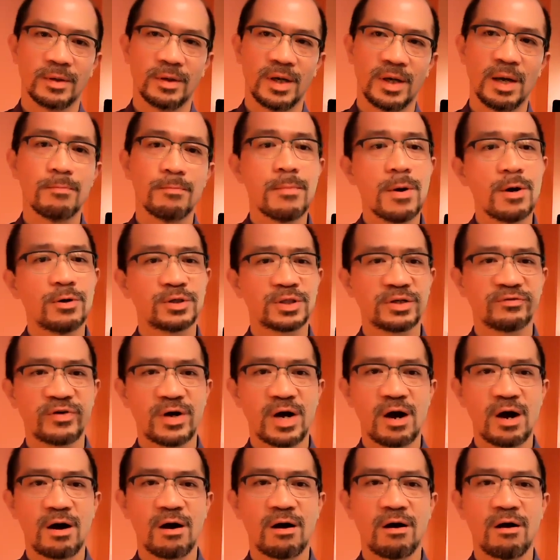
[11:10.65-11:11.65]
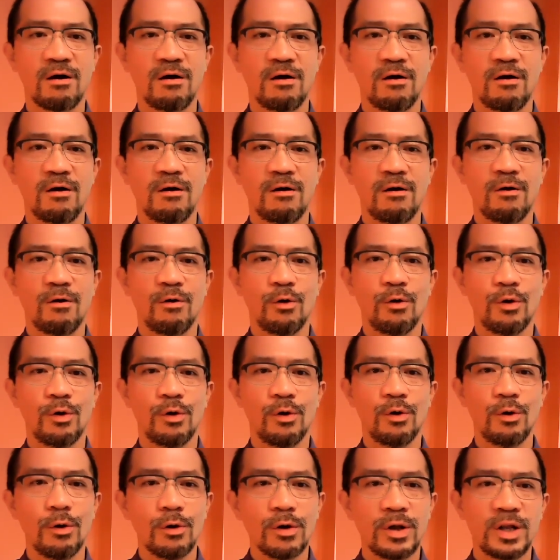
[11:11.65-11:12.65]
And most of all,
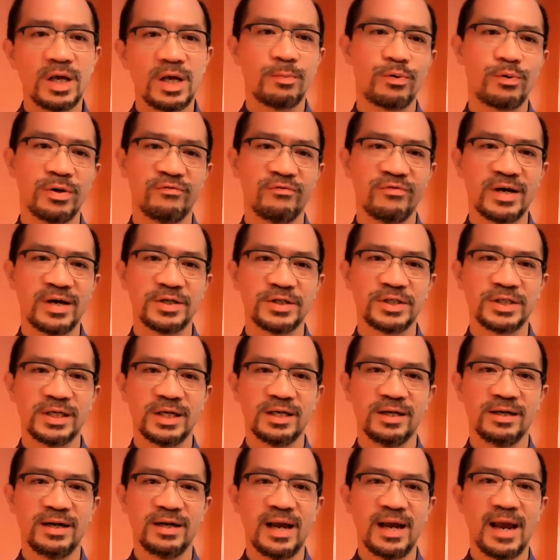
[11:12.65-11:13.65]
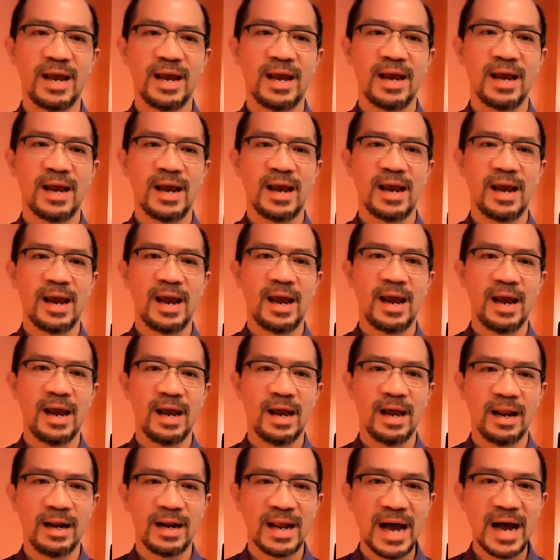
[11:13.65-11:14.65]
early prevention
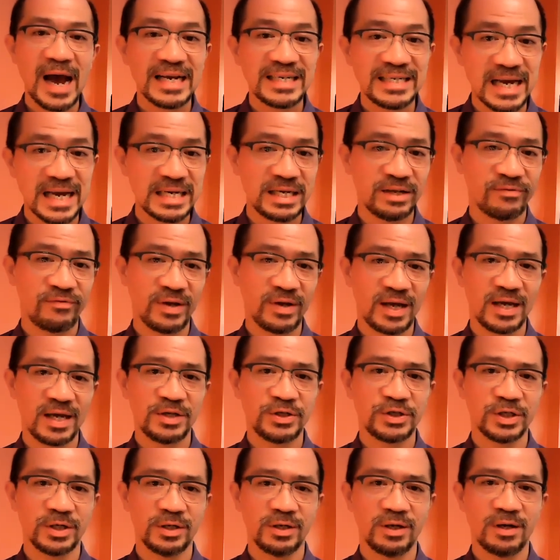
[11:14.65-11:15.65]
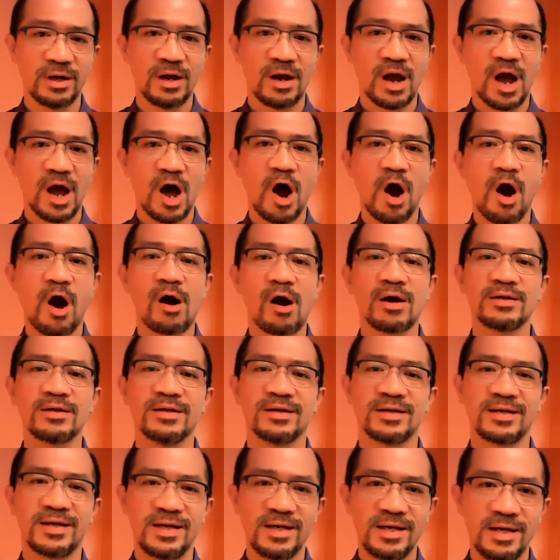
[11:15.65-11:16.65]
and identification are
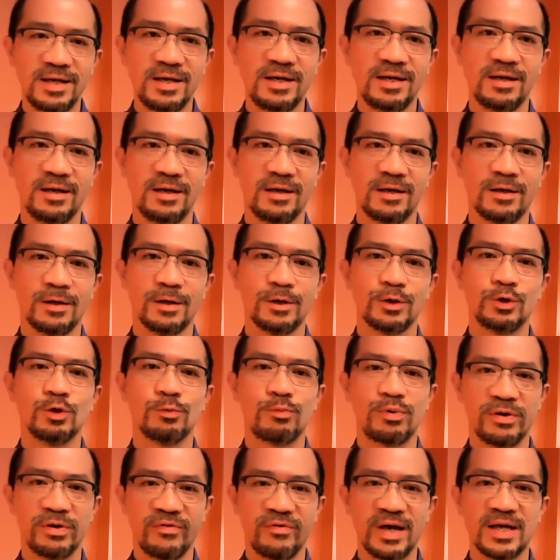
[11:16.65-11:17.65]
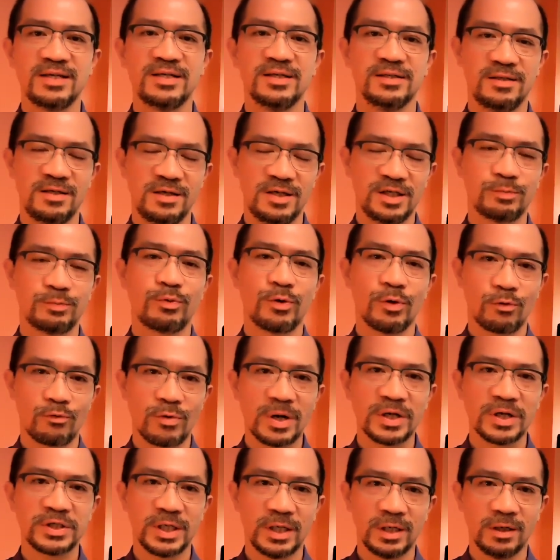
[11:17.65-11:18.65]
the key to prevent disease
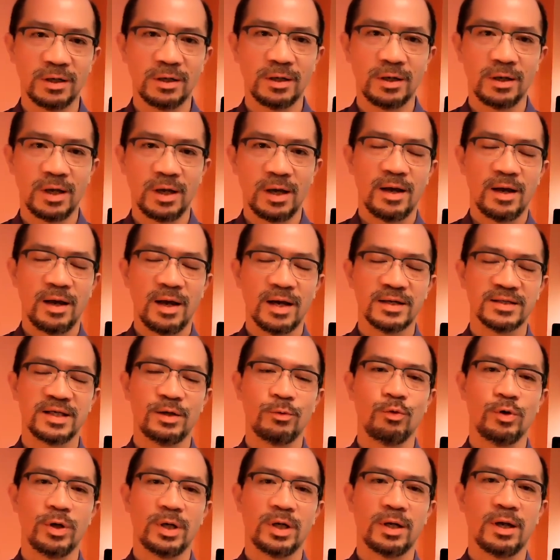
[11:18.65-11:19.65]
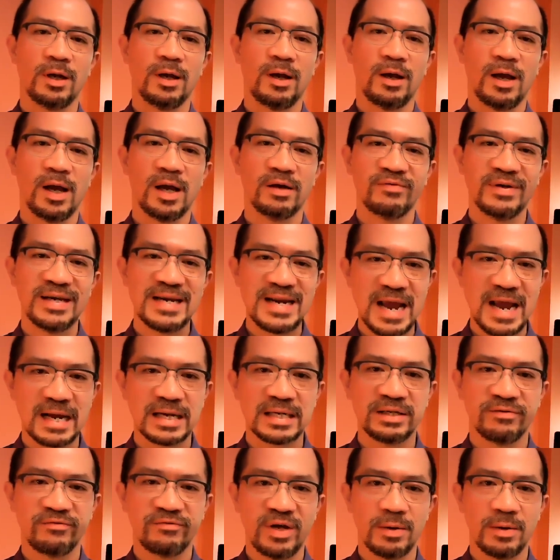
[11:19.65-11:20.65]
progression, as it would have a
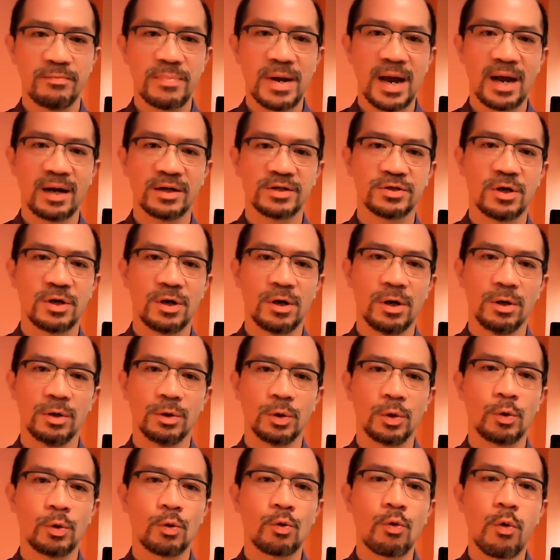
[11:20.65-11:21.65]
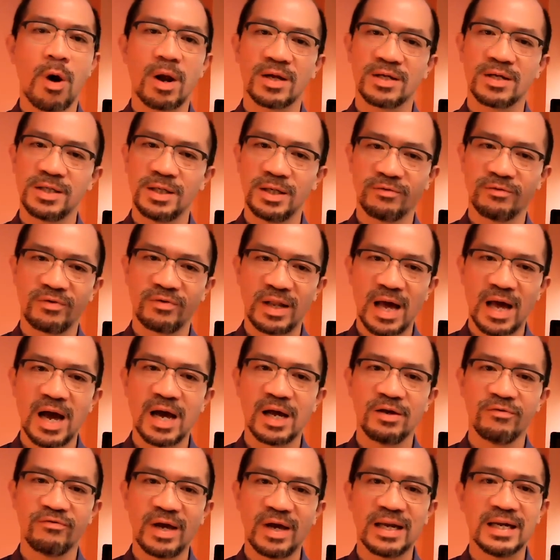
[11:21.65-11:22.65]
negative impact on quality of
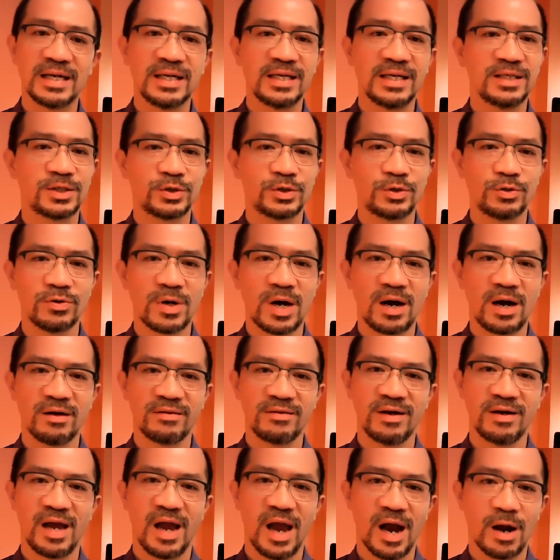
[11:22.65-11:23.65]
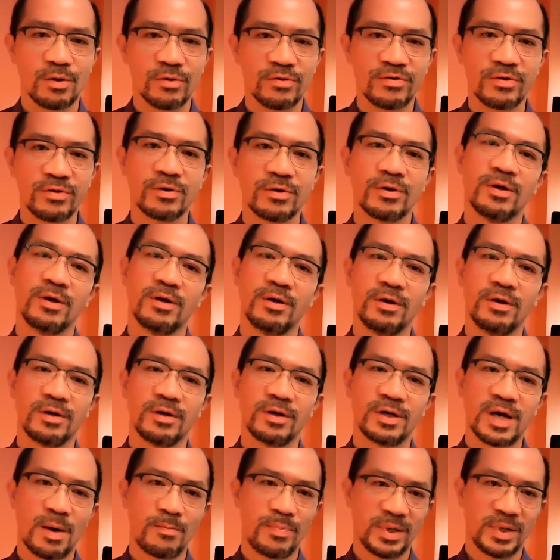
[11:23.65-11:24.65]
life and leads to other health
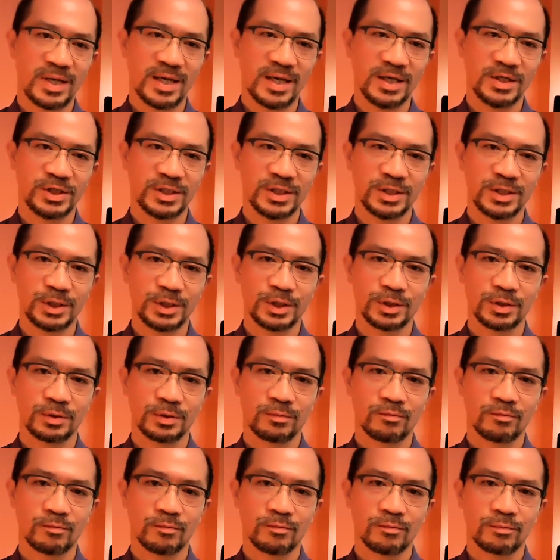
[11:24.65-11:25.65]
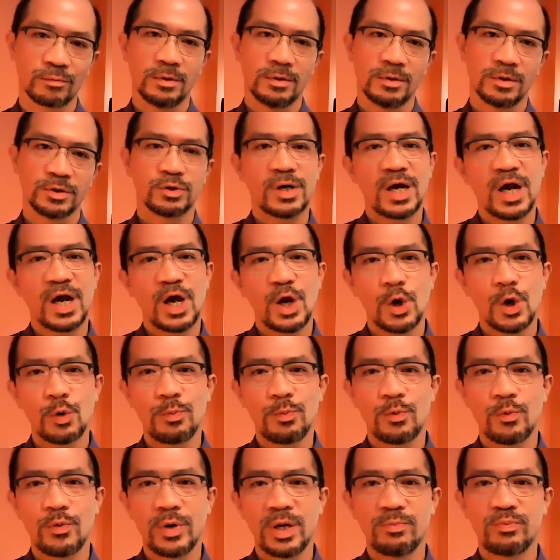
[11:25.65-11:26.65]
complications. So I
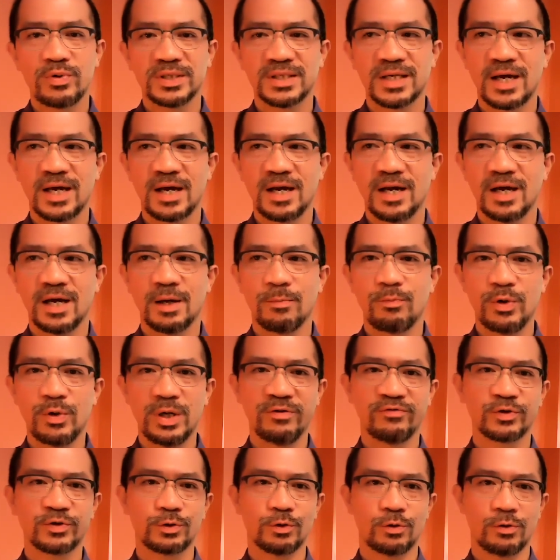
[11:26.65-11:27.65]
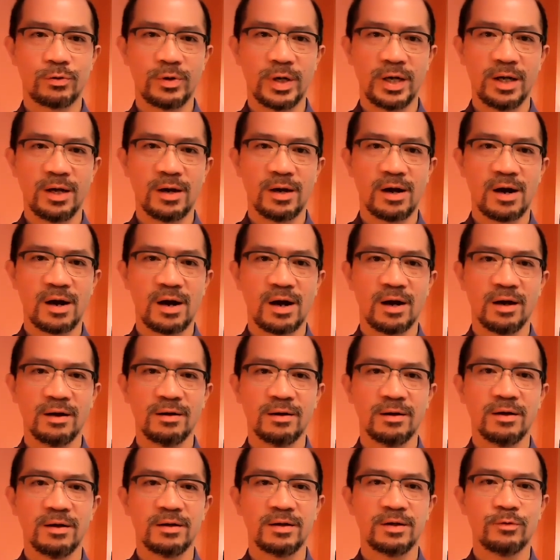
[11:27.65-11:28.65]
hope we present a brief story
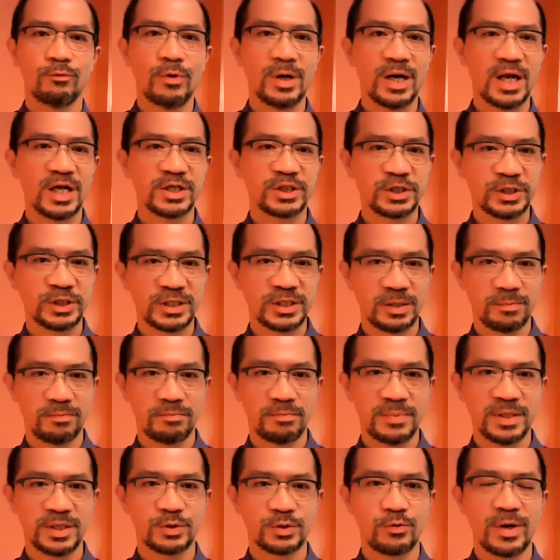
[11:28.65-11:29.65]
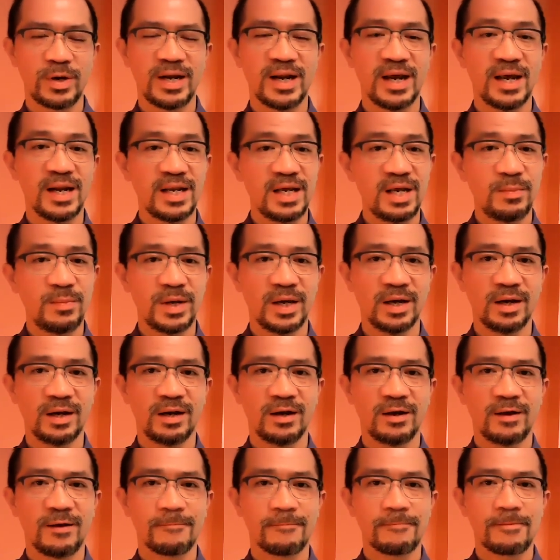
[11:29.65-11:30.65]
on the relationship between
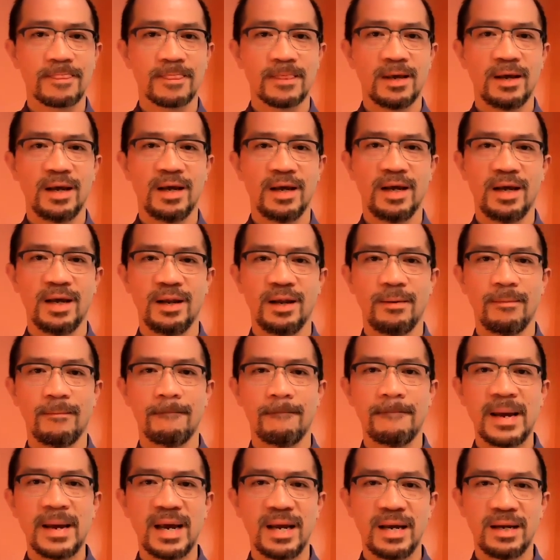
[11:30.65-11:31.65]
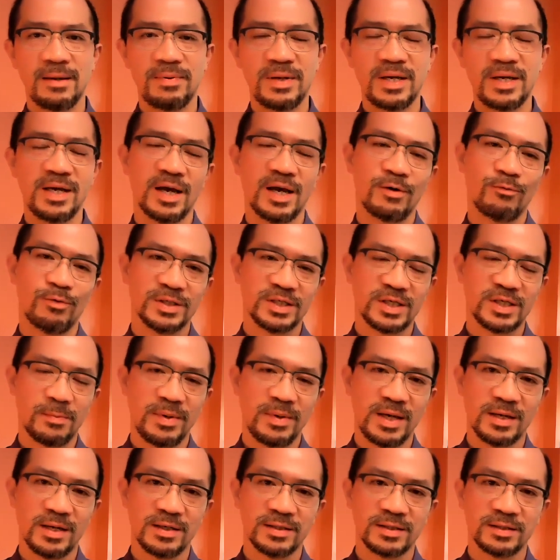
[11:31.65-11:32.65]
anemia in PN
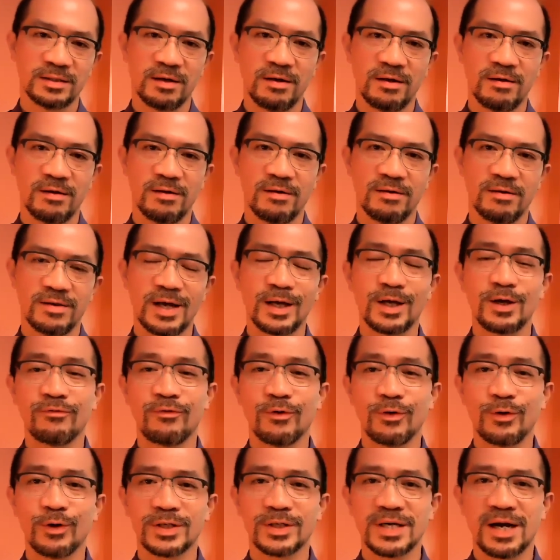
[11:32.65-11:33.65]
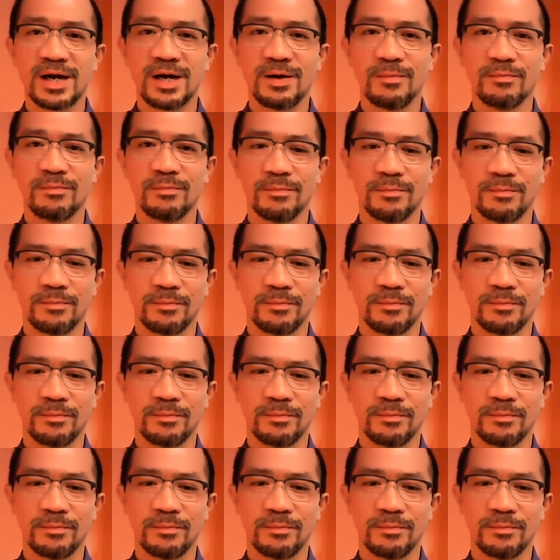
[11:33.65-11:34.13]
recipients. Thank you for your time.